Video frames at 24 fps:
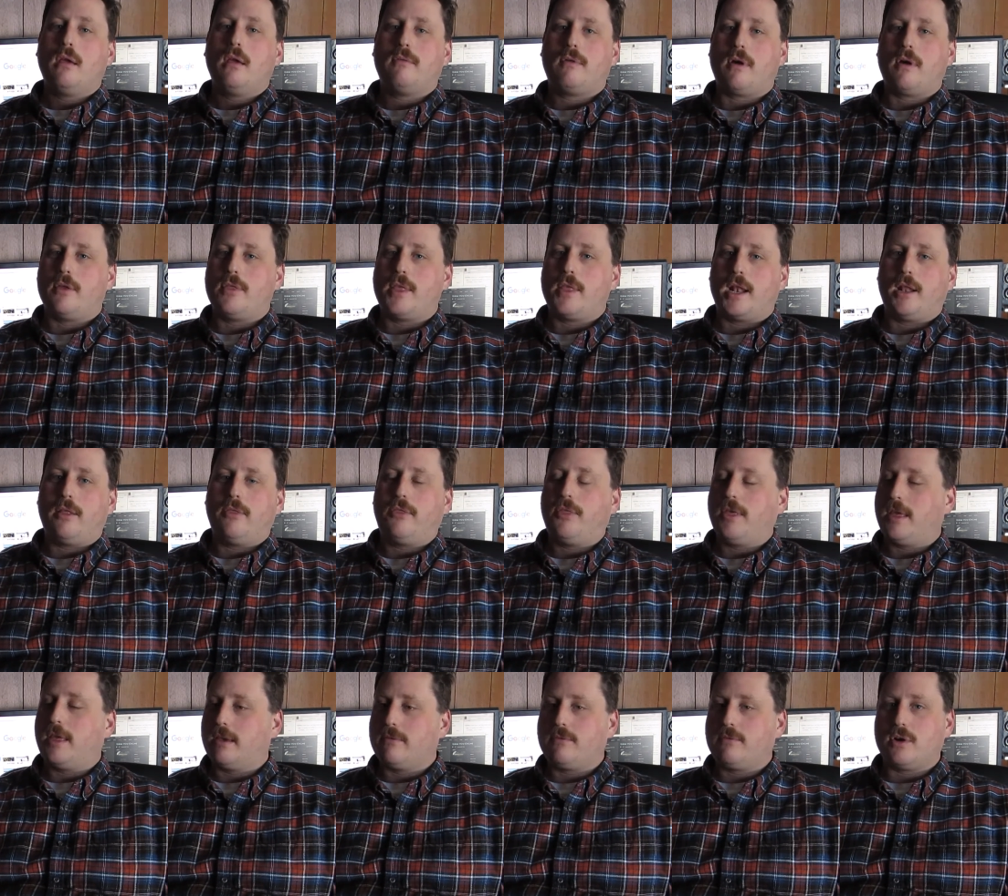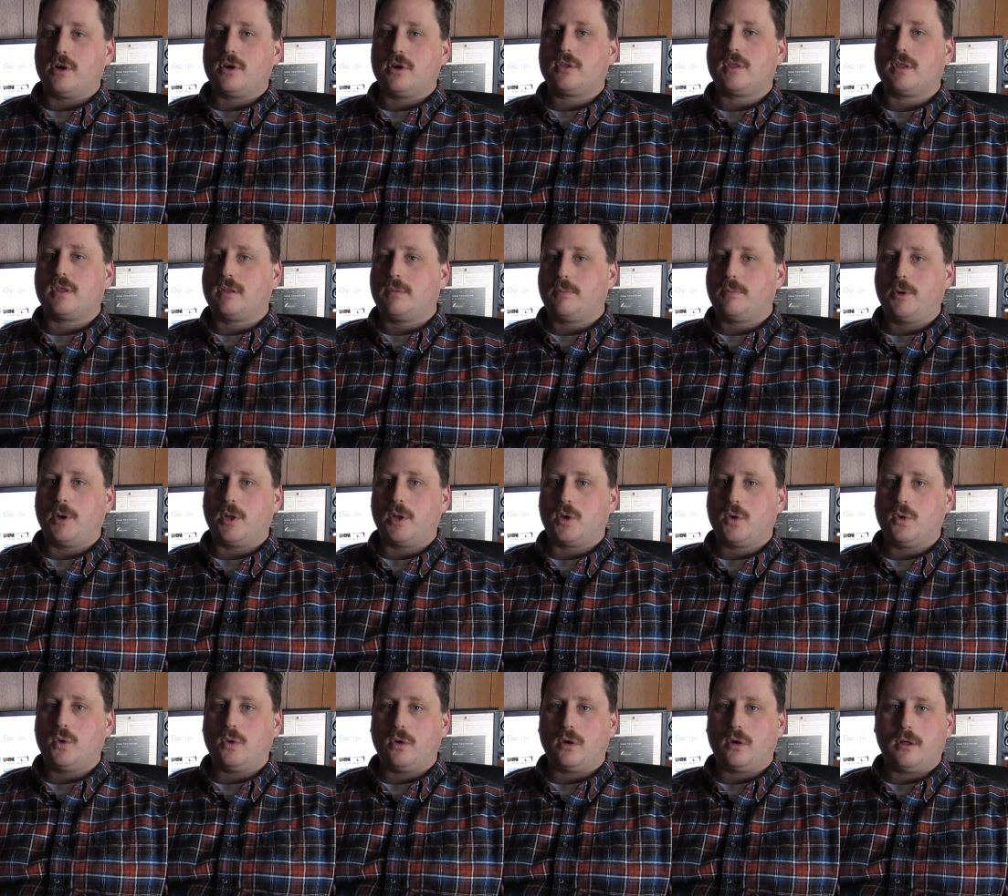Found that on Thingiverse. It's pretty
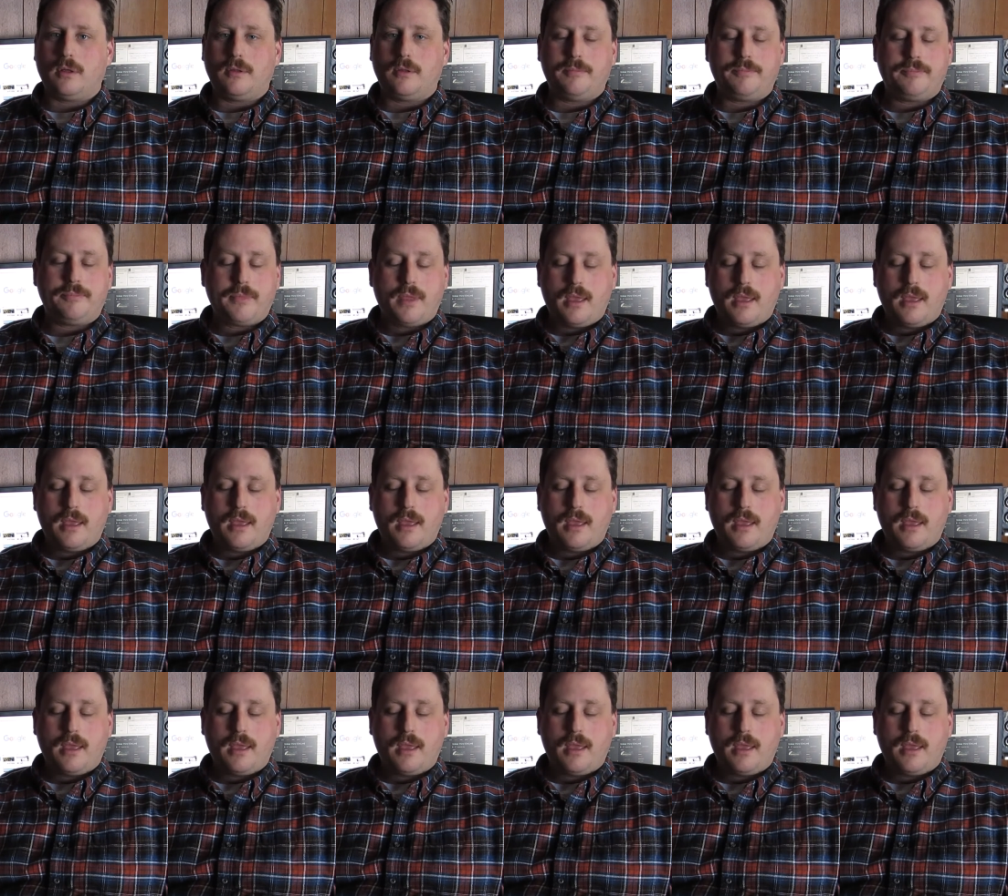cool.